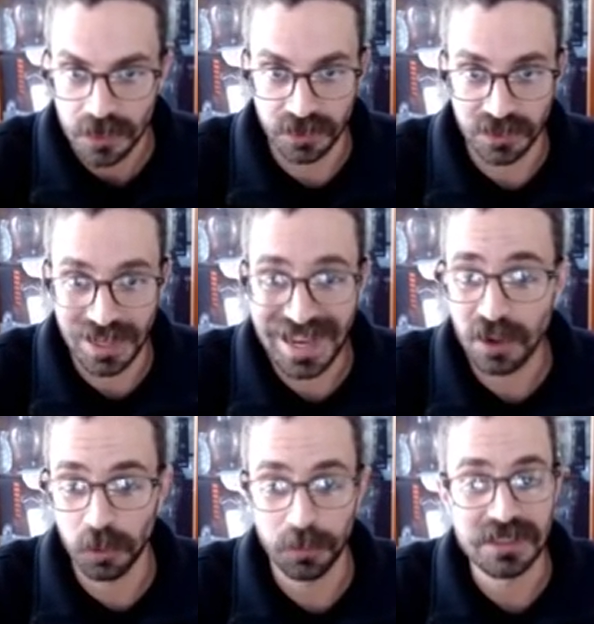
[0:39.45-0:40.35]
the
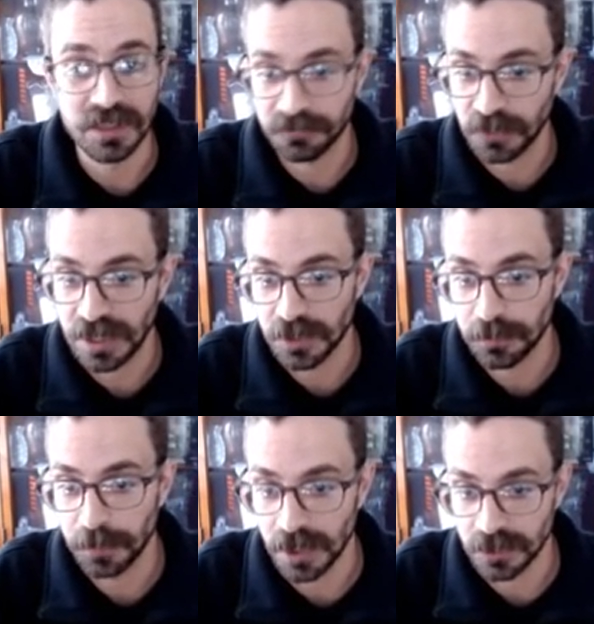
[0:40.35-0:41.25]
layout will be different and the
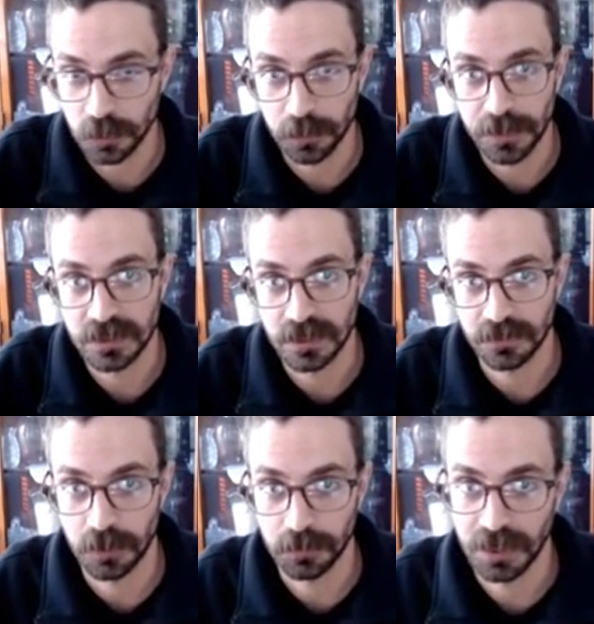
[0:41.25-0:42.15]
buttons will be in
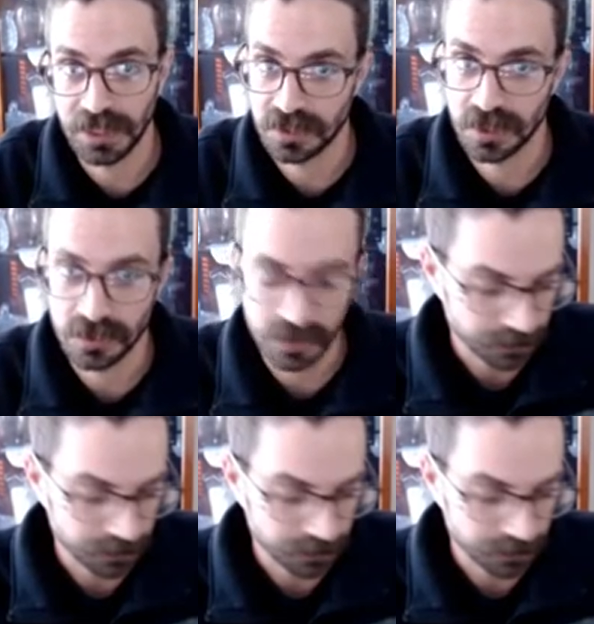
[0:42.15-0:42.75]
different places.